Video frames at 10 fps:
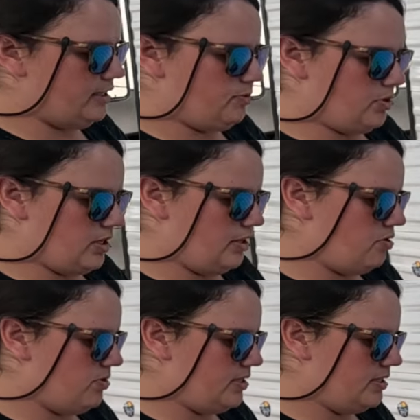and then we're gonna
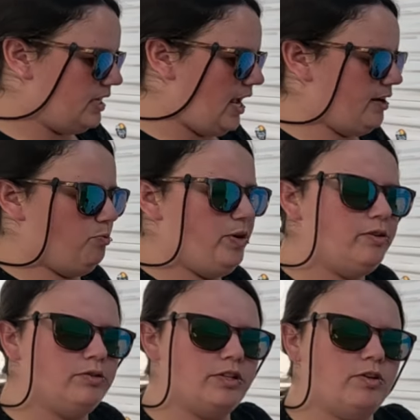go inside. We
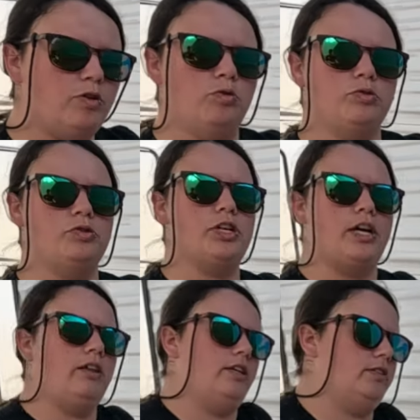use our own
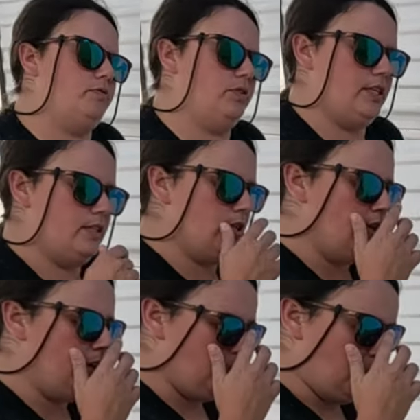checklist for this.
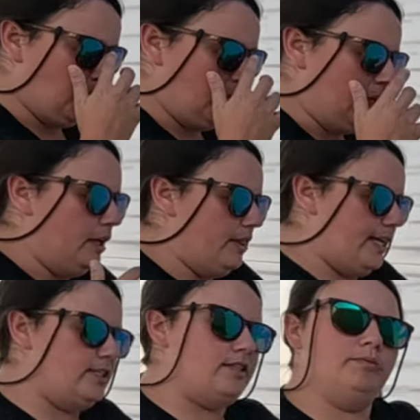
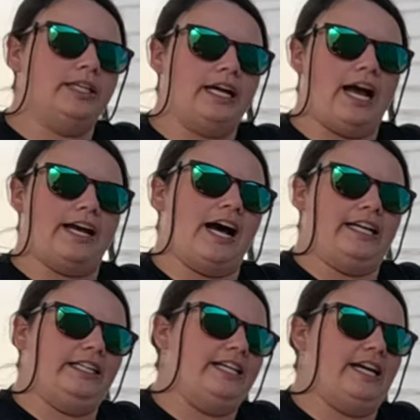That's something I
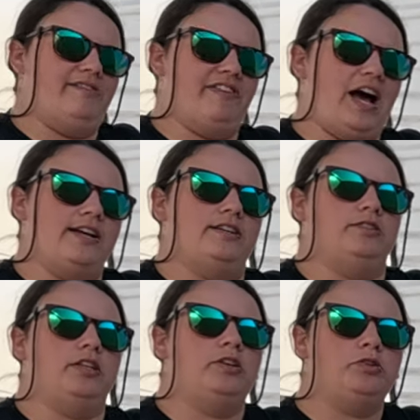highly
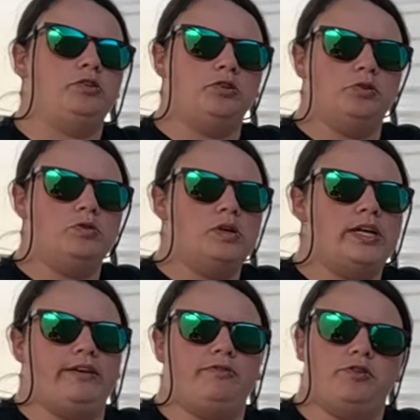advise you,
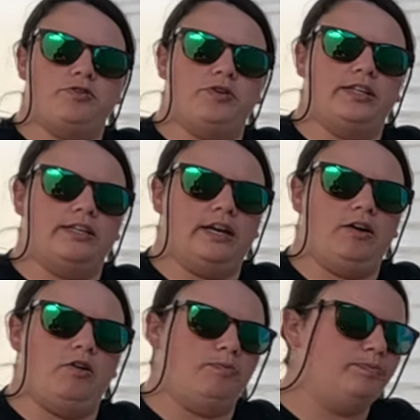if you're doing this at
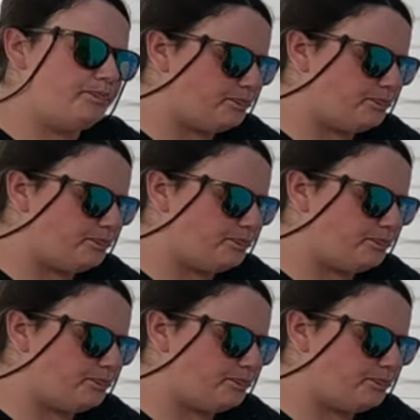home,